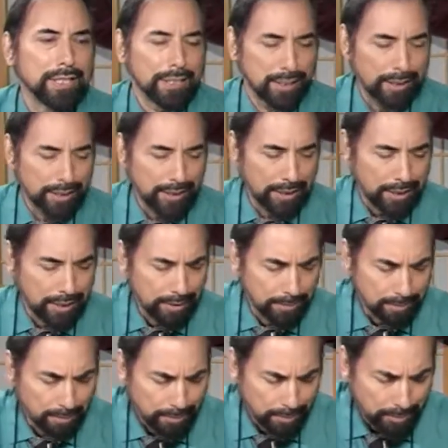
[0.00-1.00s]
uh,
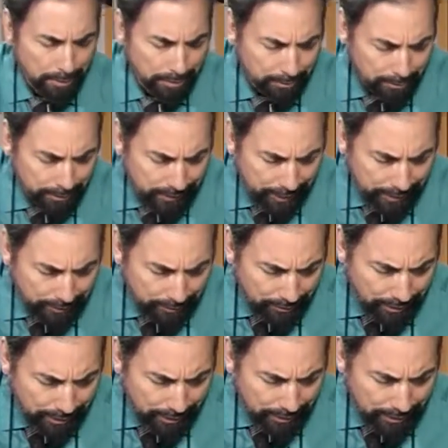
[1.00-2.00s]
we'll, we'll take a
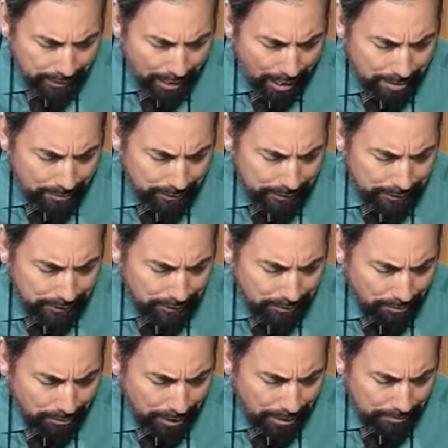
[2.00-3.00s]
look at how it's
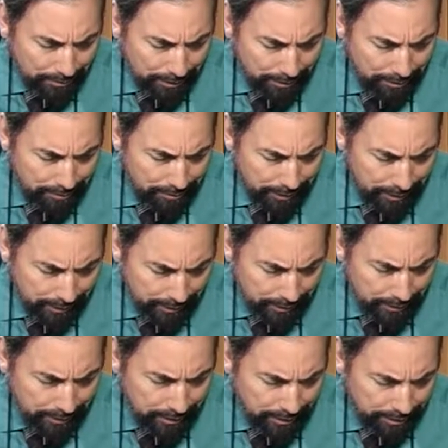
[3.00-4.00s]
described here
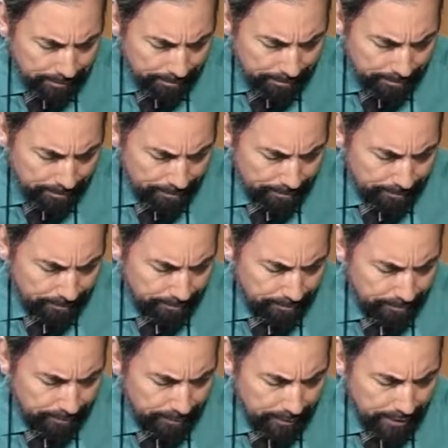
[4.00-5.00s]
in, um,
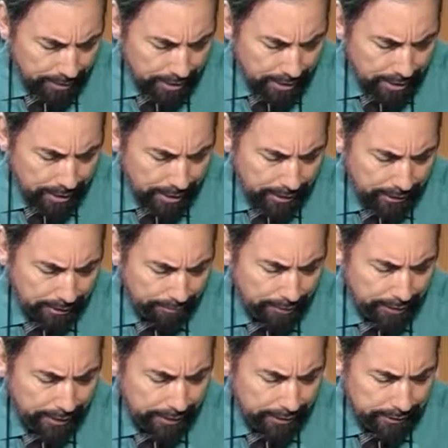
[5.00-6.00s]
in
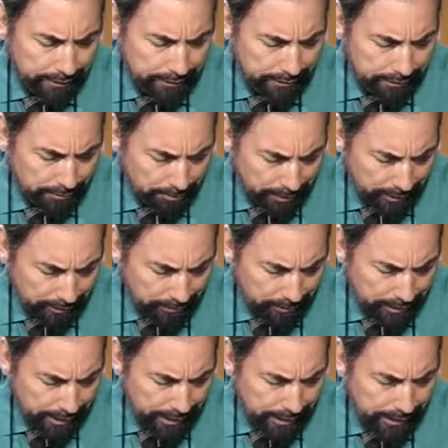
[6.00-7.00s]
Leviticus
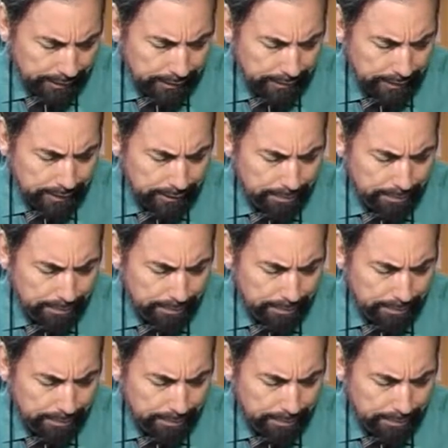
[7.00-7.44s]
23. It's a, it's